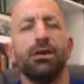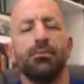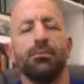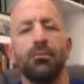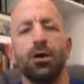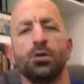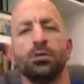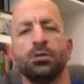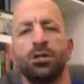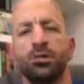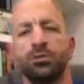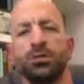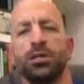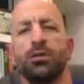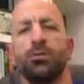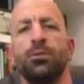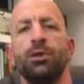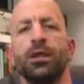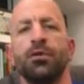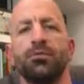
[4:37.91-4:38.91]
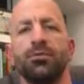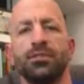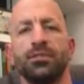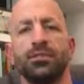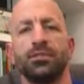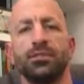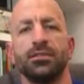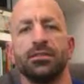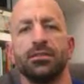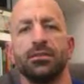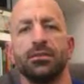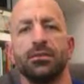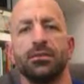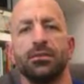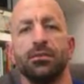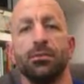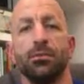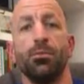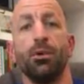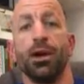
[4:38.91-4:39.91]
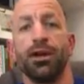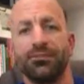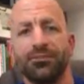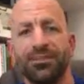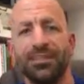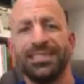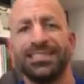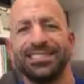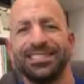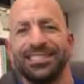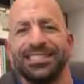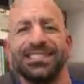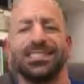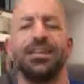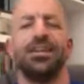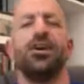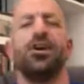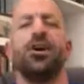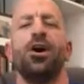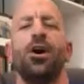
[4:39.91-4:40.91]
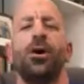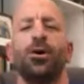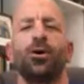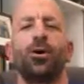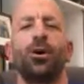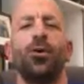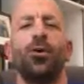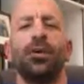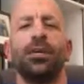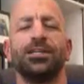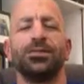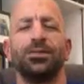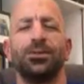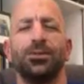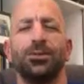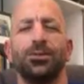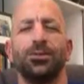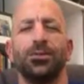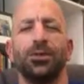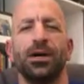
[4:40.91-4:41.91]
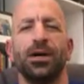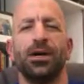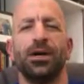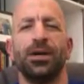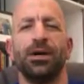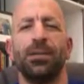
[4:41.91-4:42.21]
Most hotel breakfasts are going to